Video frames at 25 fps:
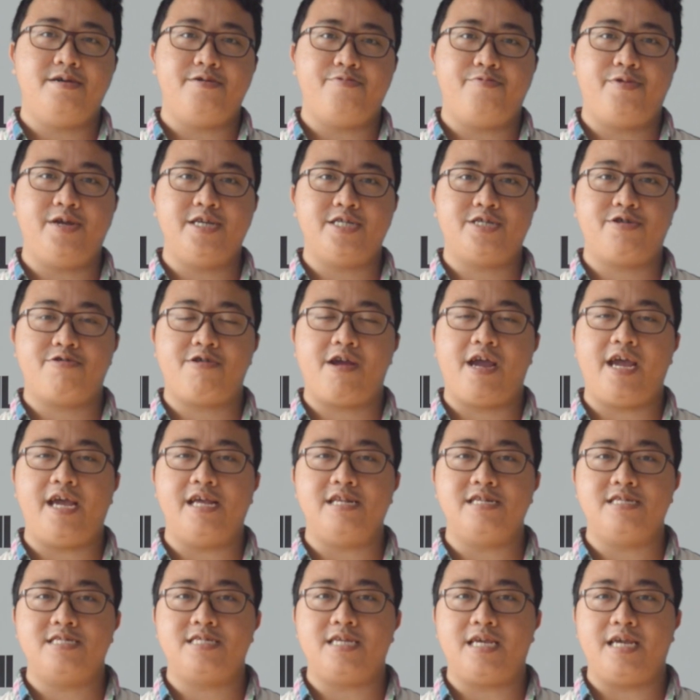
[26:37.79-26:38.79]
raise your
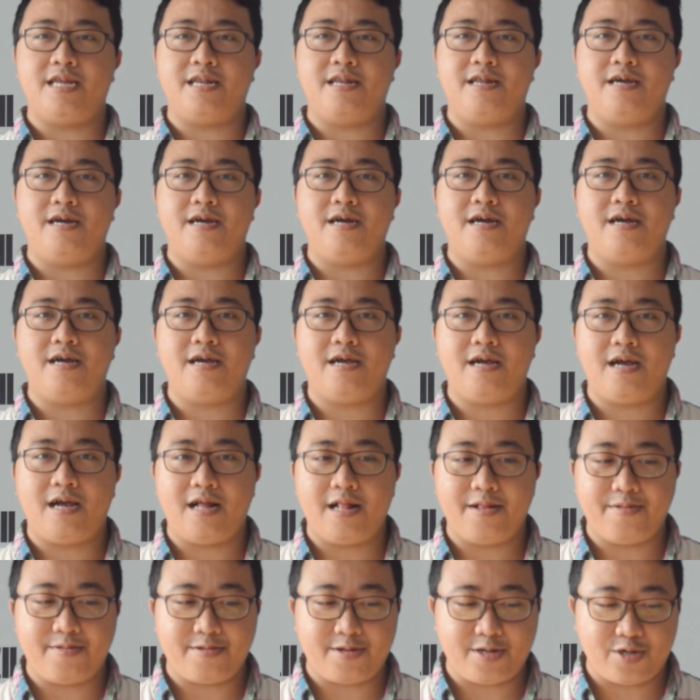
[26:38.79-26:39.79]
hands, and
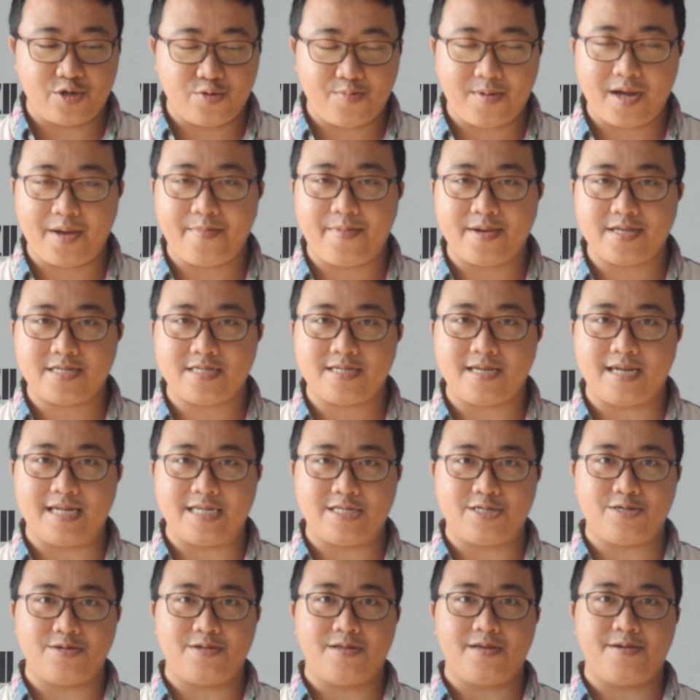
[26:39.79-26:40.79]
I'll do my best to
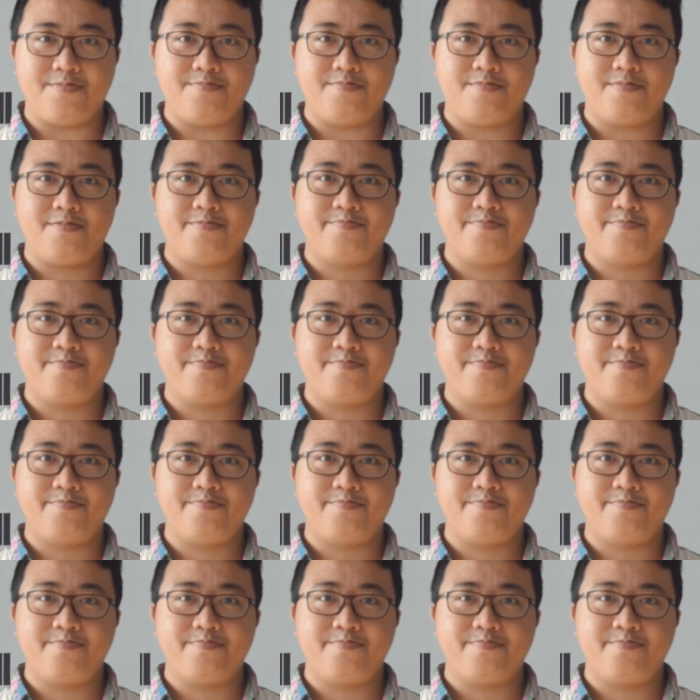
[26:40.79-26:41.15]
answer them.